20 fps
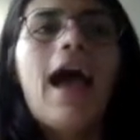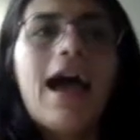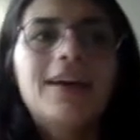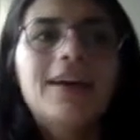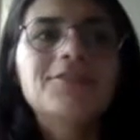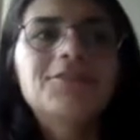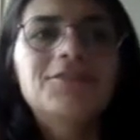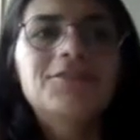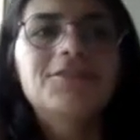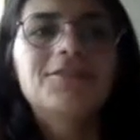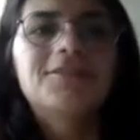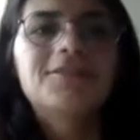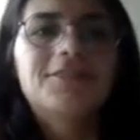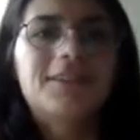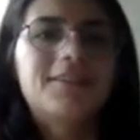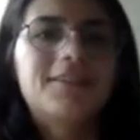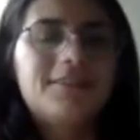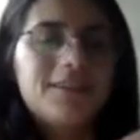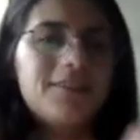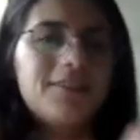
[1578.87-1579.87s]
has to
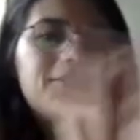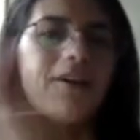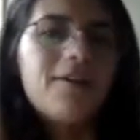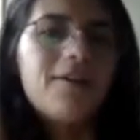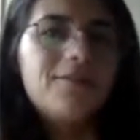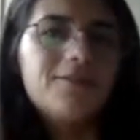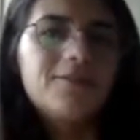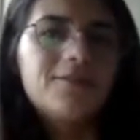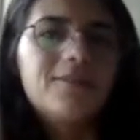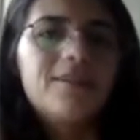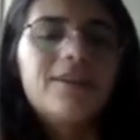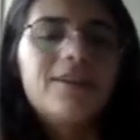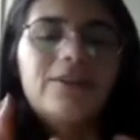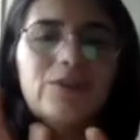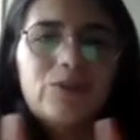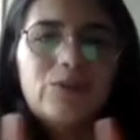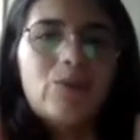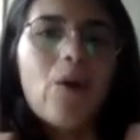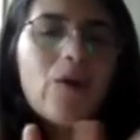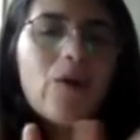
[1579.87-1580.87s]
sit in those
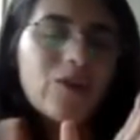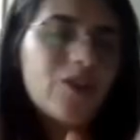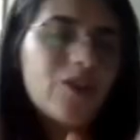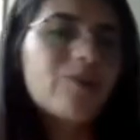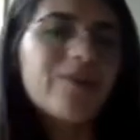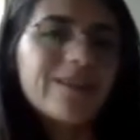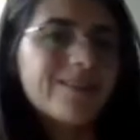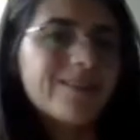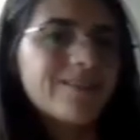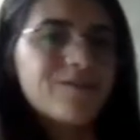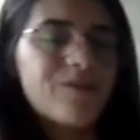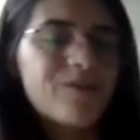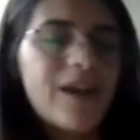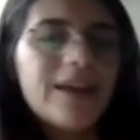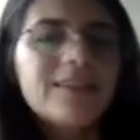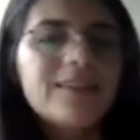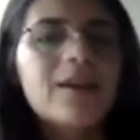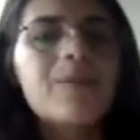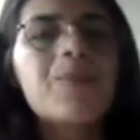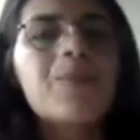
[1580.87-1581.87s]
small cubicles,
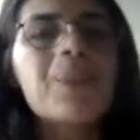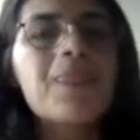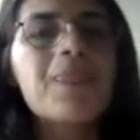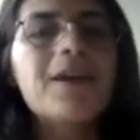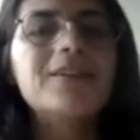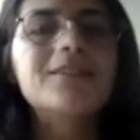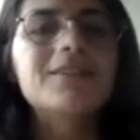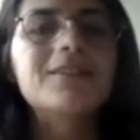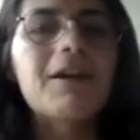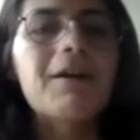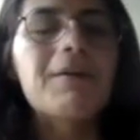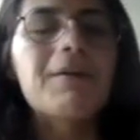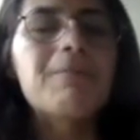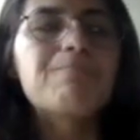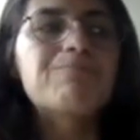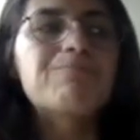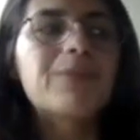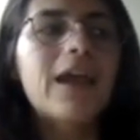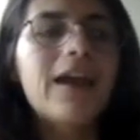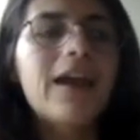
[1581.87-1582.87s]
right?
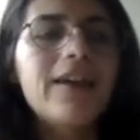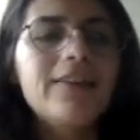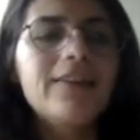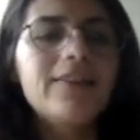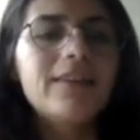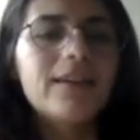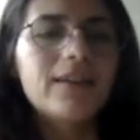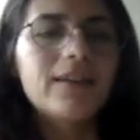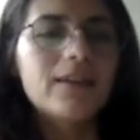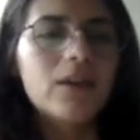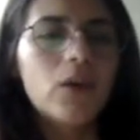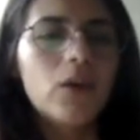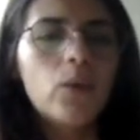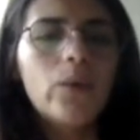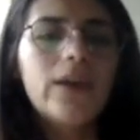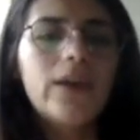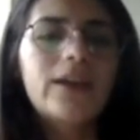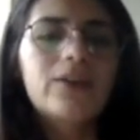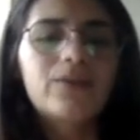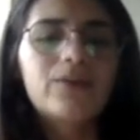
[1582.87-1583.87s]
So I think
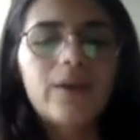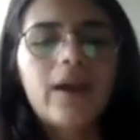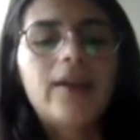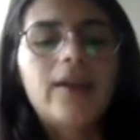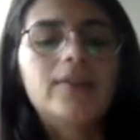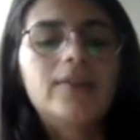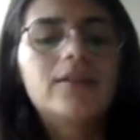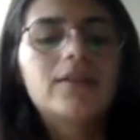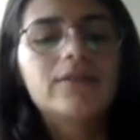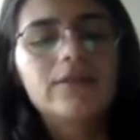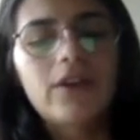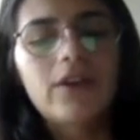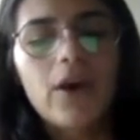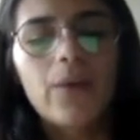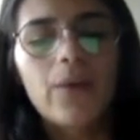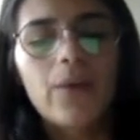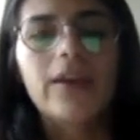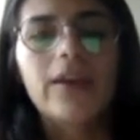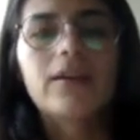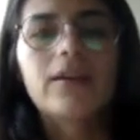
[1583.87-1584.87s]
we can write
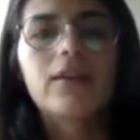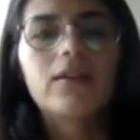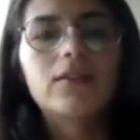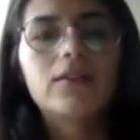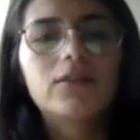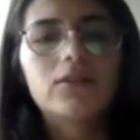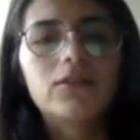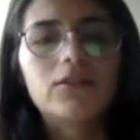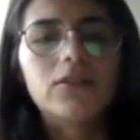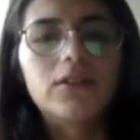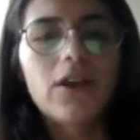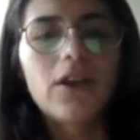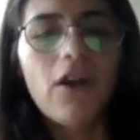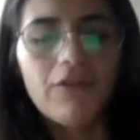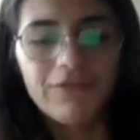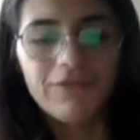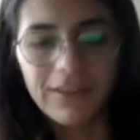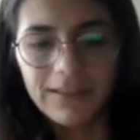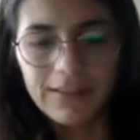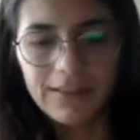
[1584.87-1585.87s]
going to the
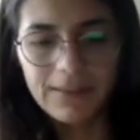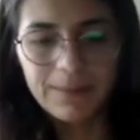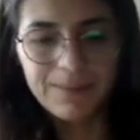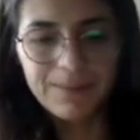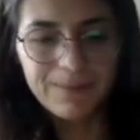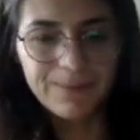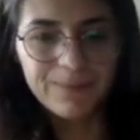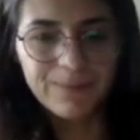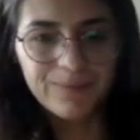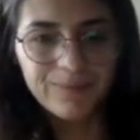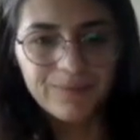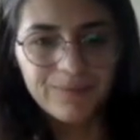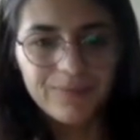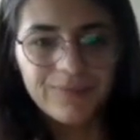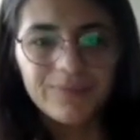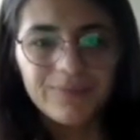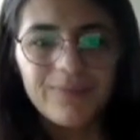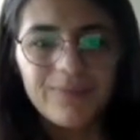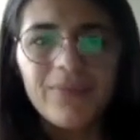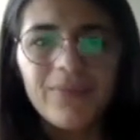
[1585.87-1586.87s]
office.
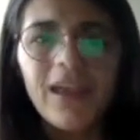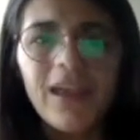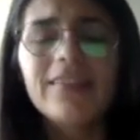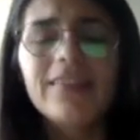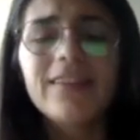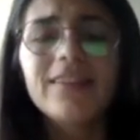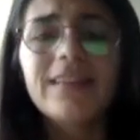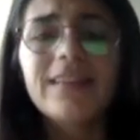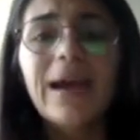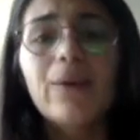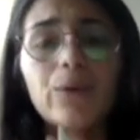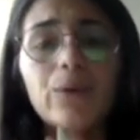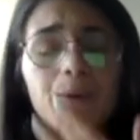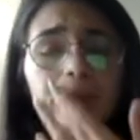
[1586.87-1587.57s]
I think